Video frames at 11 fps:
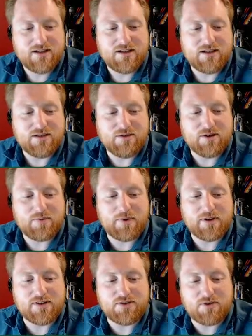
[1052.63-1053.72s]
You look
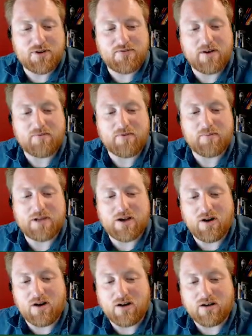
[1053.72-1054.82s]
upon the three of them from
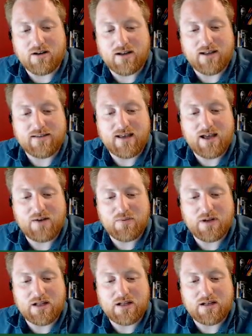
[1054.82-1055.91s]
beyond as
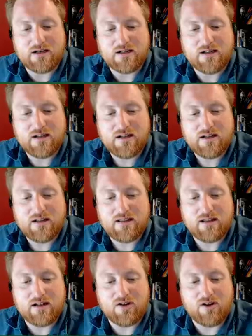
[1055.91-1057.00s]
Hedwyn
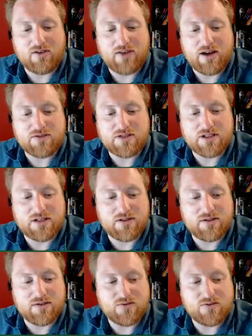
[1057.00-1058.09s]
then calls out to
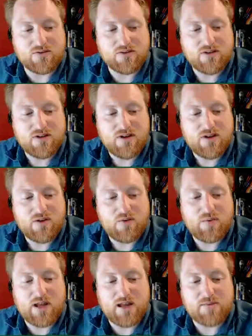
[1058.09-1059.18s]
you.
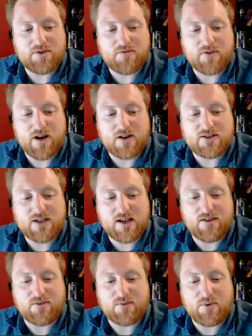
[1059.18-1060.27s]
We aim to free
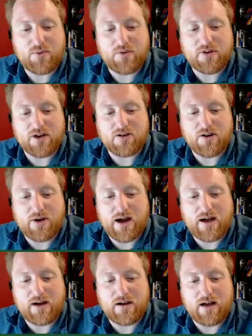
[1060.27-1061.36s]
ourselves. We will not grow
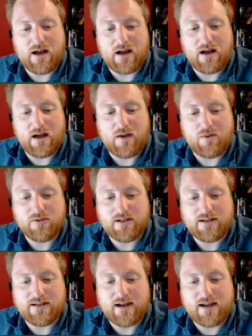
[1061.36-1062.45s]
out, uh, uh, old
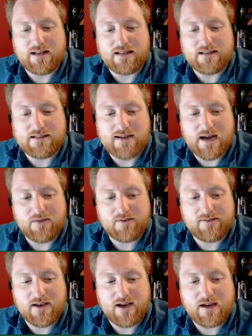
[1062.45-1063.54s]
and die in the
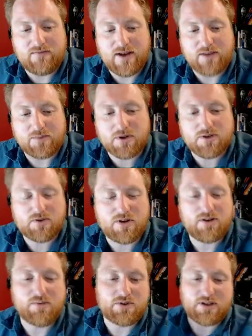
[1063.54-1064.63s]
downside, vast purgatory
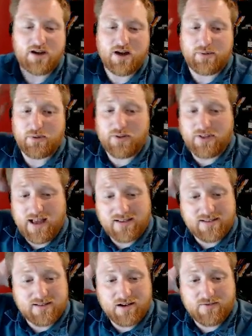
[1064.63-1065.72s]
into which the Commonwealth
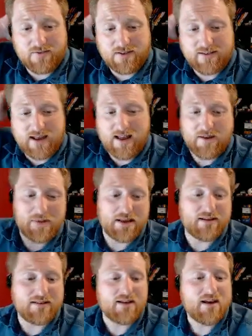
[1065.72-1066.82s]
casts its convicts and enemies.